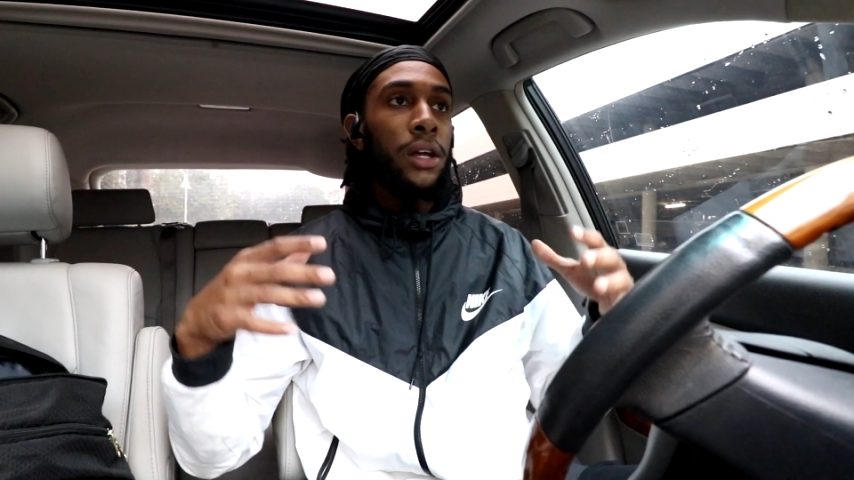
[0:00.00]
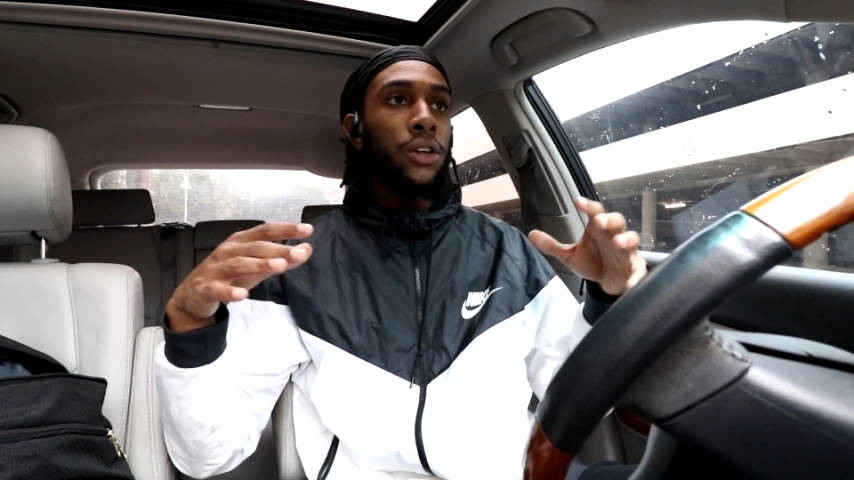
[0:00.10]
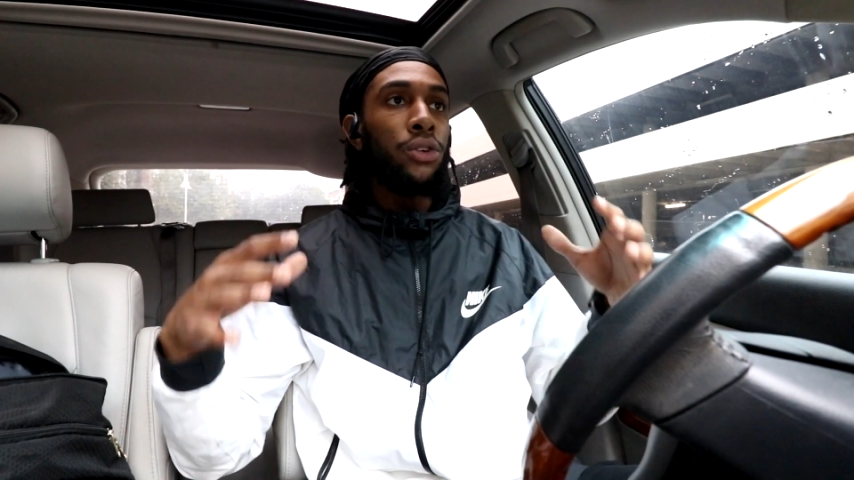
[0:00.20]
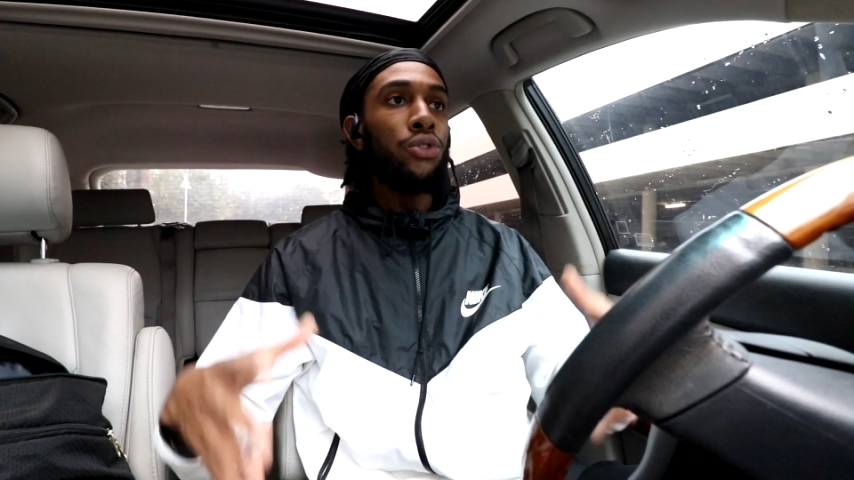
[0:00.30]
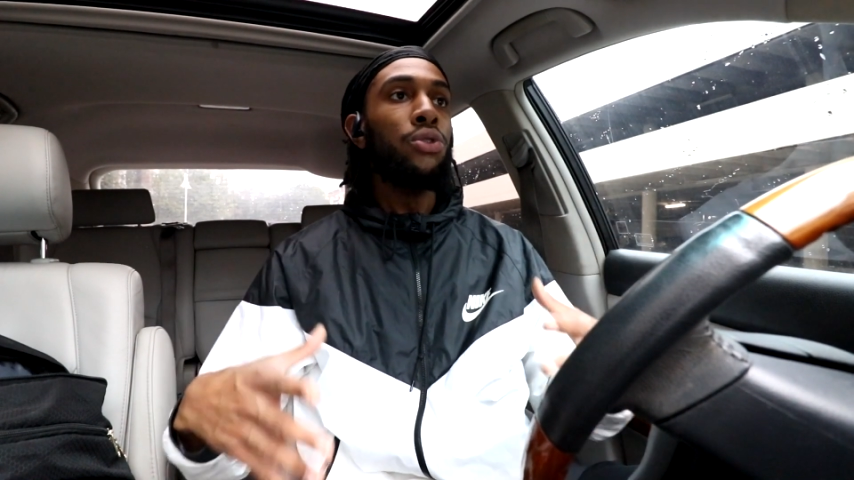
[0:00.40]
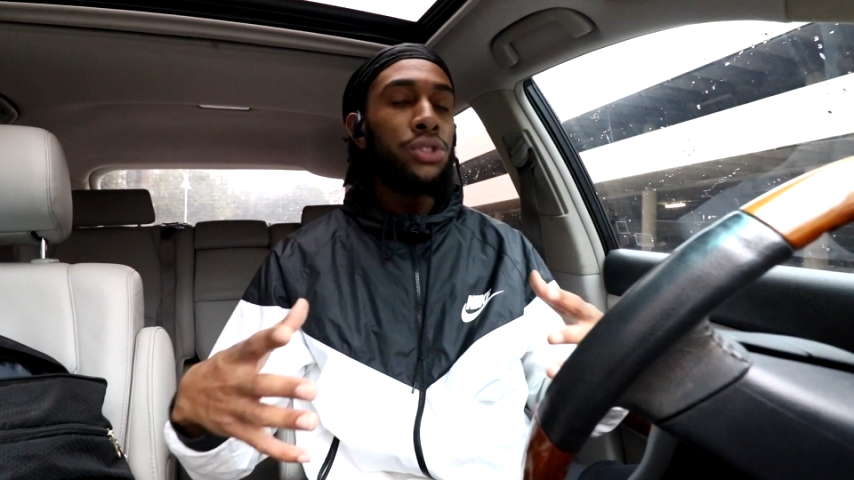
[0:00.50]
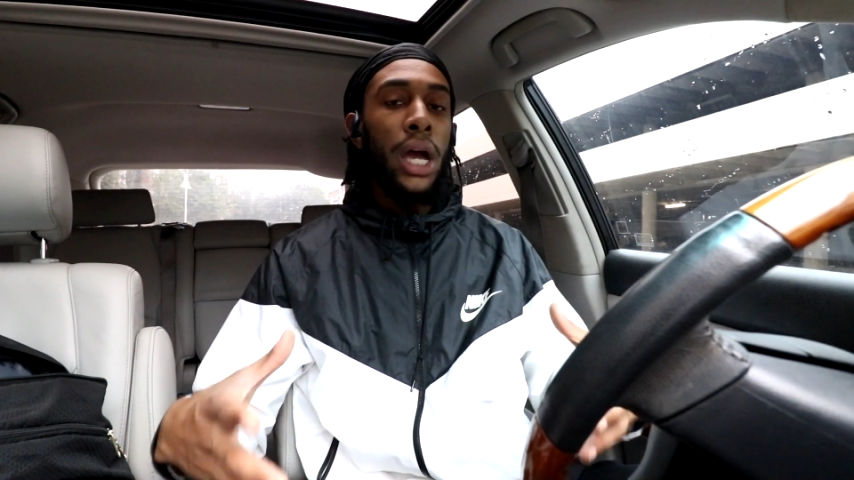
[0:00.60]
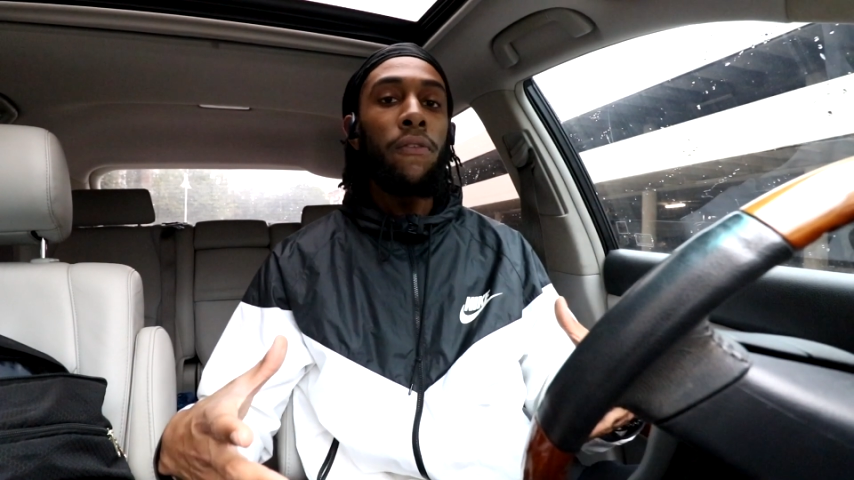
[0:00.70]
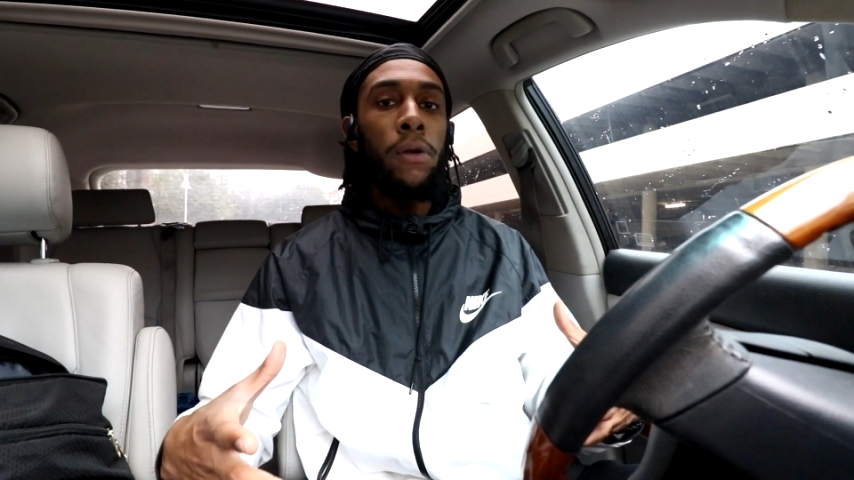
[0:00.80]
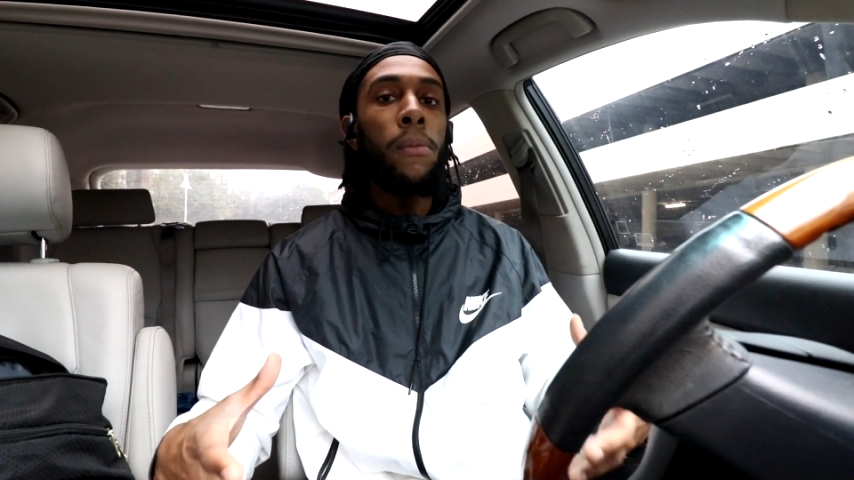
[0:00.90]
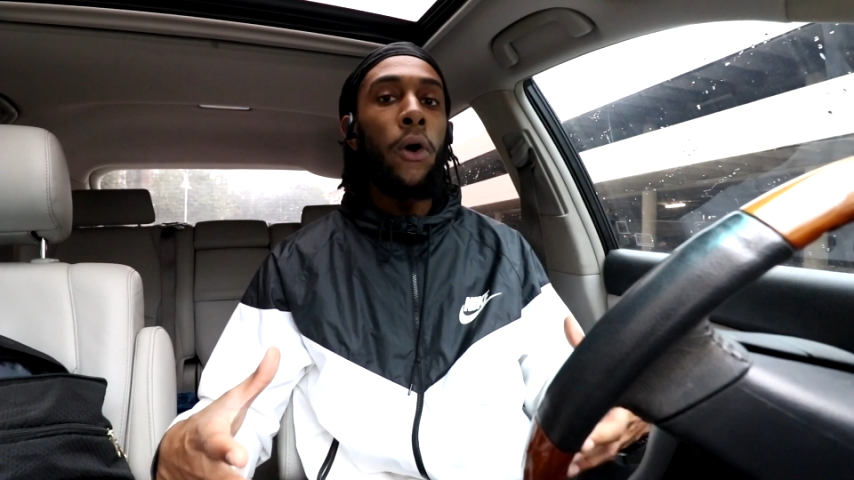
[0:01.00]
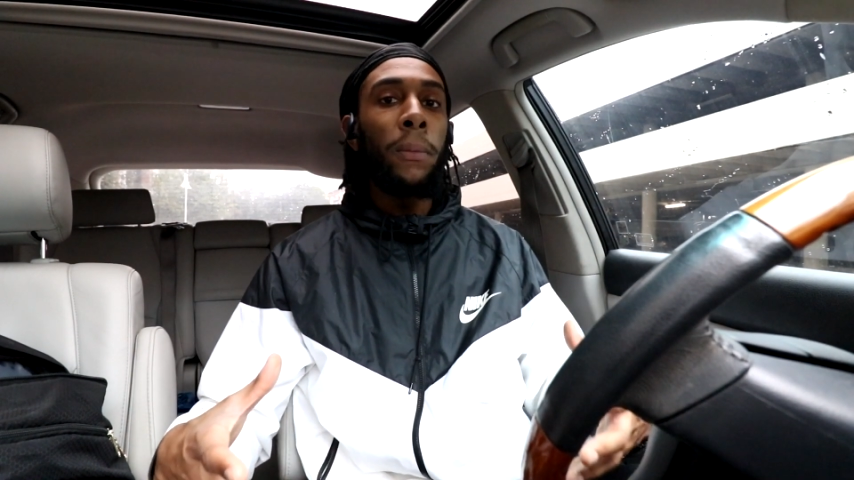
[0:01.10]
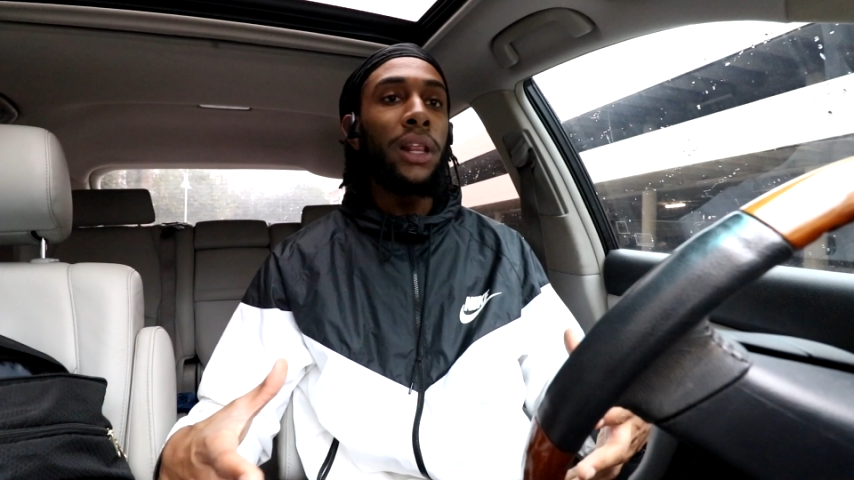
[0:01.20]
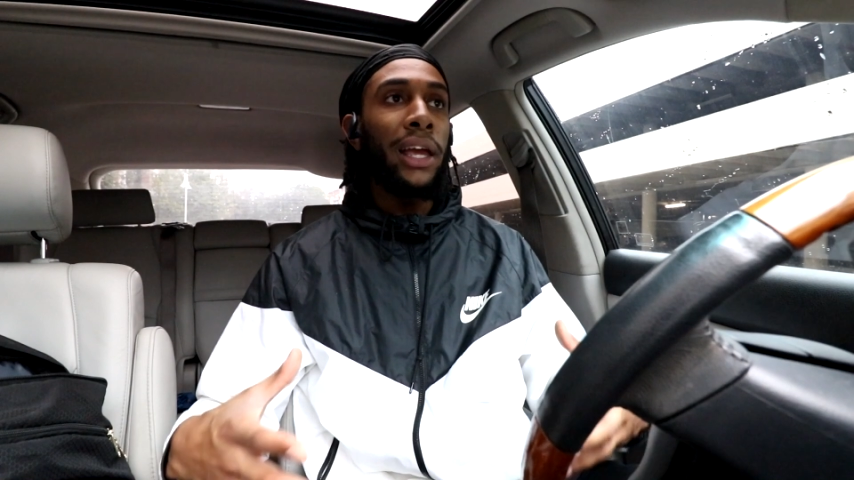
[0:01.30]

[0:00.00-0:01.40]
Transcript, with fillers: use every moment